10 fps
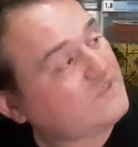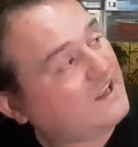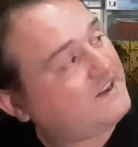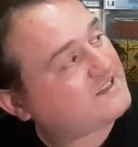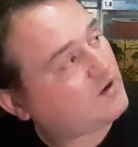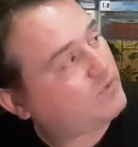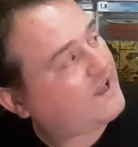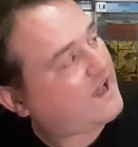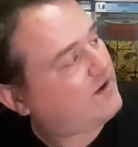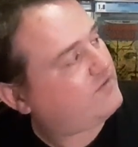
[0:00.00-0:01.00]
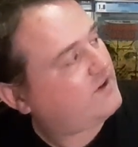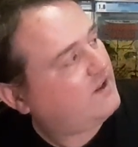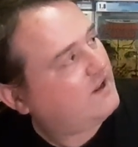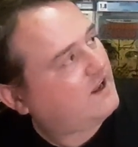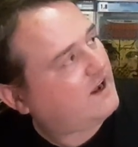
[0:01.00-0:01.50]
Next up, we have
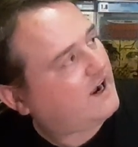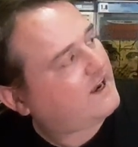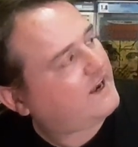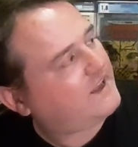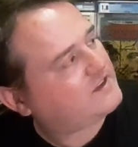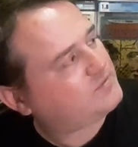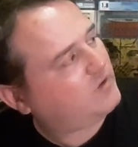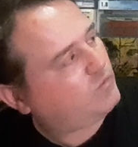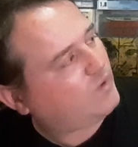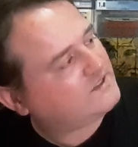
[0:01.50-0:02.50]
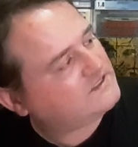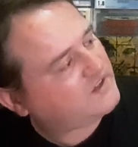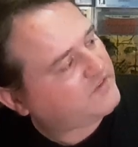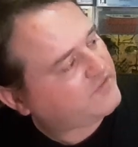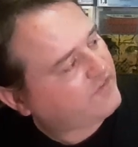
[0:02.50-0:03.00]
Uncanny X-Men
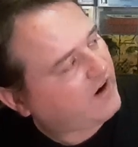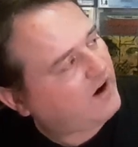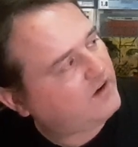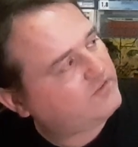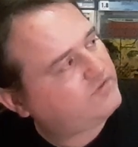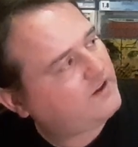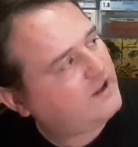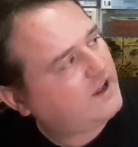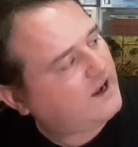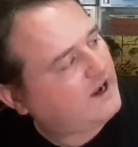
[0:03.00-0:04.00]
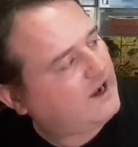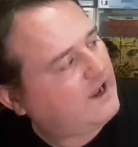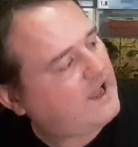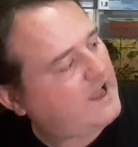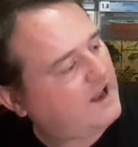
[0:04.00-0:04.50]
175,
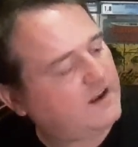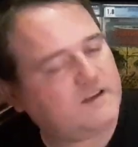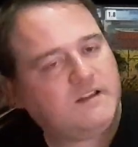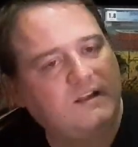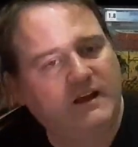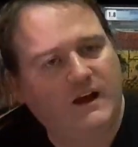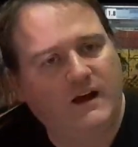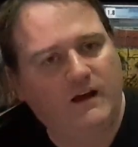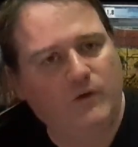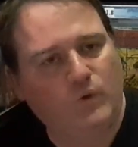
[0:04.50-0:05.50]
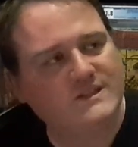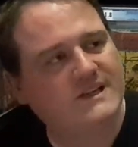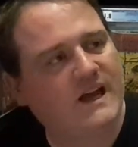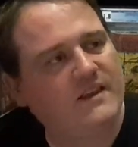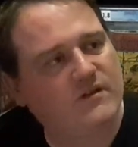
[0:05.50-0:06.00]
and once
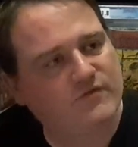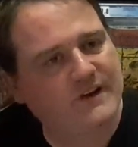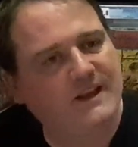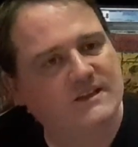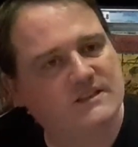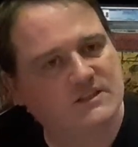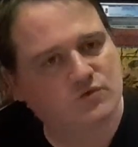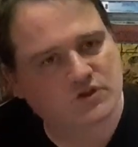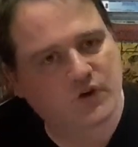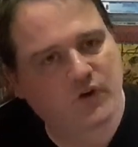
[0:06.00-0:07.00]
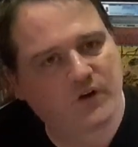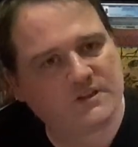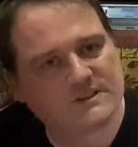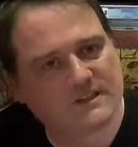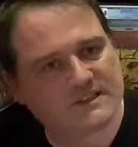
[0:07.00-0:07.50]
again, the Phoenix has
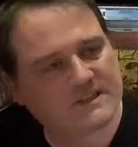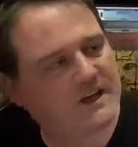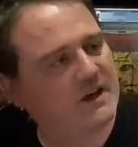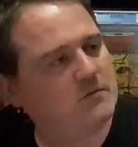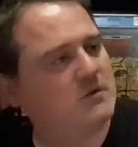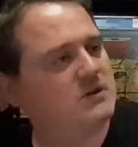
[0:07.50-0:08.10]
returned to the team